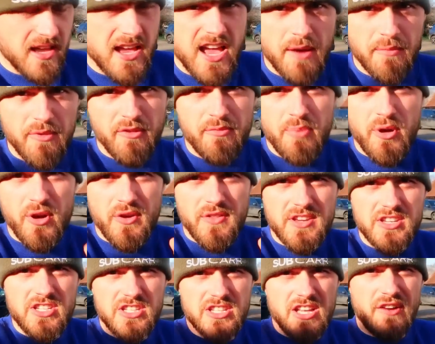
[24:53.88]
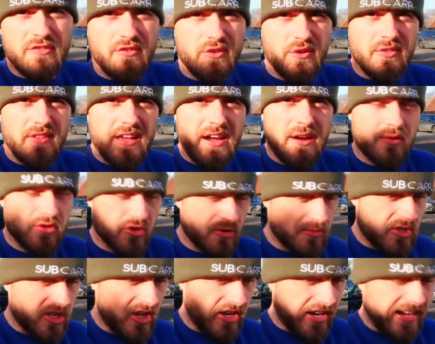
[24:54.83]
And we've put this stuff on now. It's
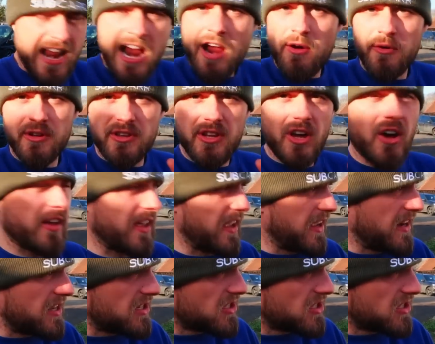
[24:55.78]
almost like an hour a day, and